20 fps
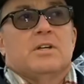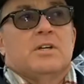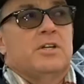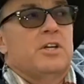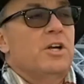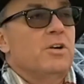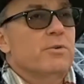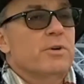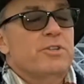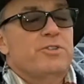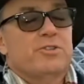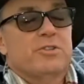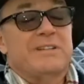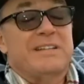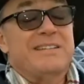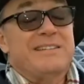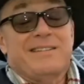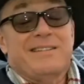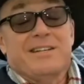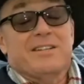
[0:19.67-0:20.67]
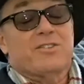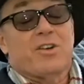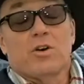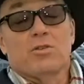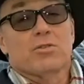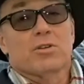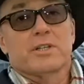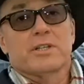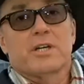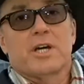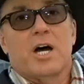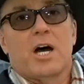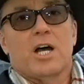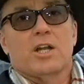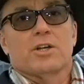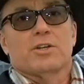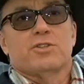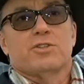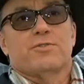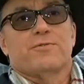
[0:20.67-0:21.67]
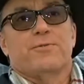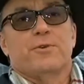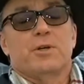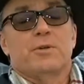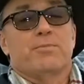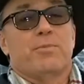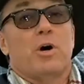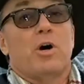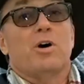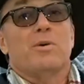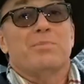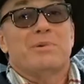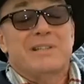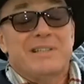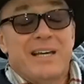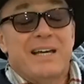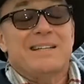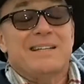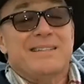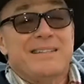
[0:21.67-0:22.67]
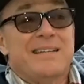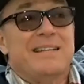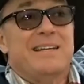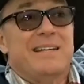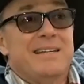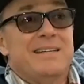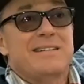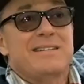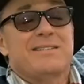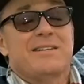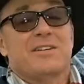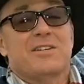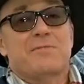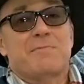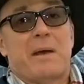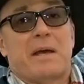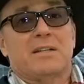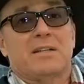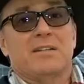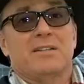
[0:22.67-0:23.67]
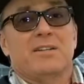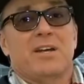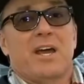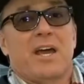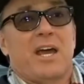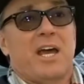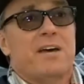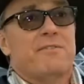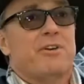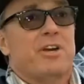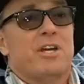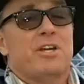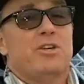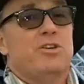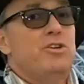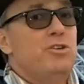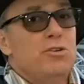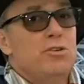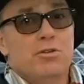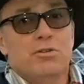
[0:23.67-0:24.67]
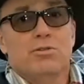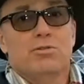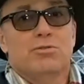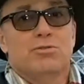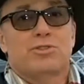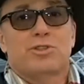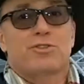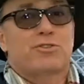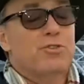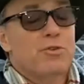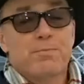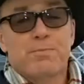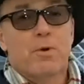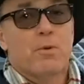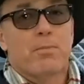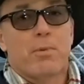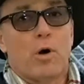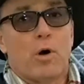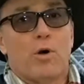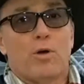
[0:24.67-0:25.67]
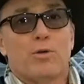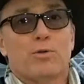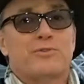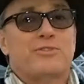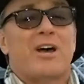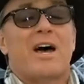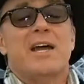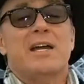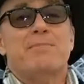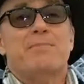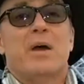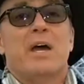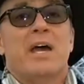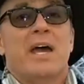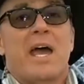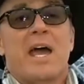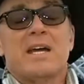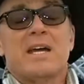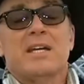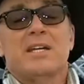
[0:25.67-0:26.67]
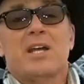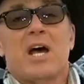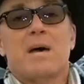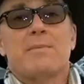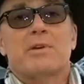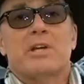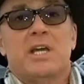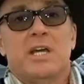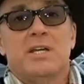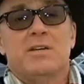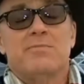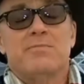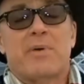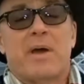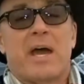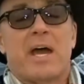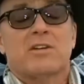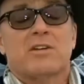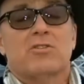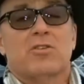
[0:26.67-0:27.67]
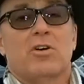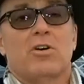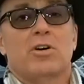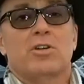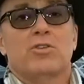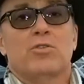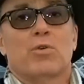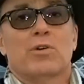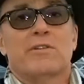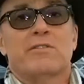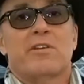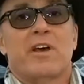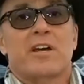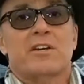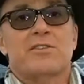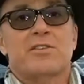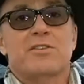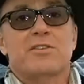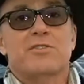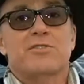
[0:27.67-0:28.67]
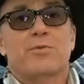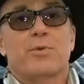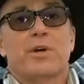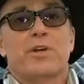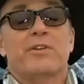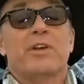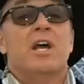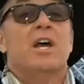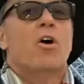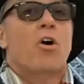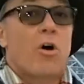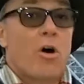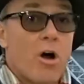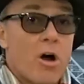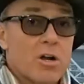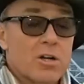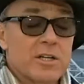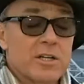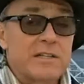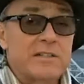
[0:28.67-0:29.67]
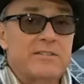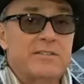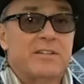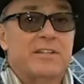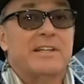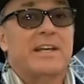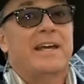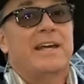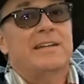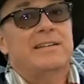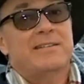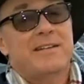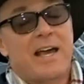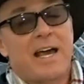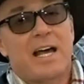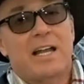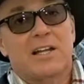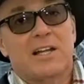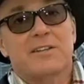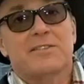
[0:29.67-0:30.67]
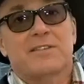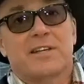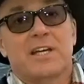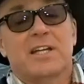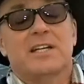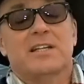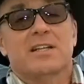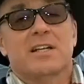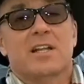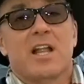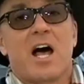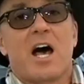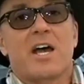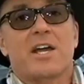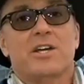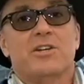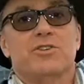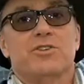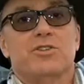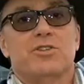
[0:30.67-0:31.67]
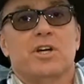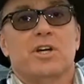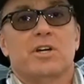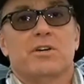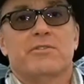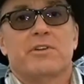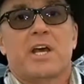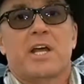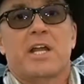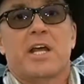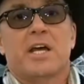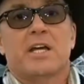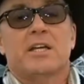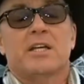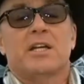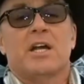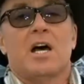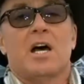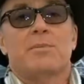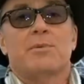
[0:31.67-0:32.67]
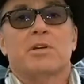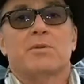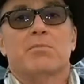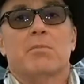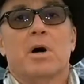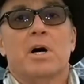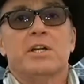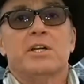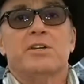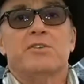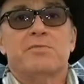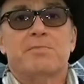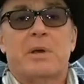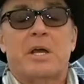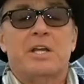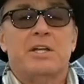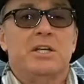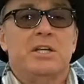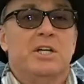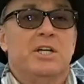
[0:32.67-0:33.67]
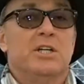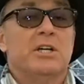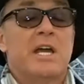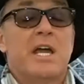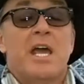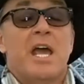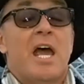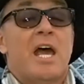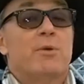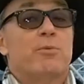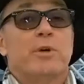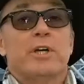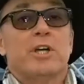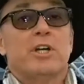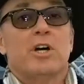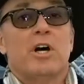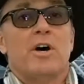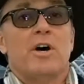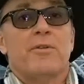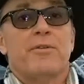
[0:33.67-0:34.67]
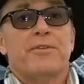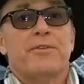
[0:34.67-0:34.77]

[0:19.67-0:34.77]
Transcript: You know, Richard, this is only college football, but yes, it is expected to have a huge Super Bowl type economic impact on North Texas with Arlington and Dallas getting the lion's share of that economic money spent here. And we can all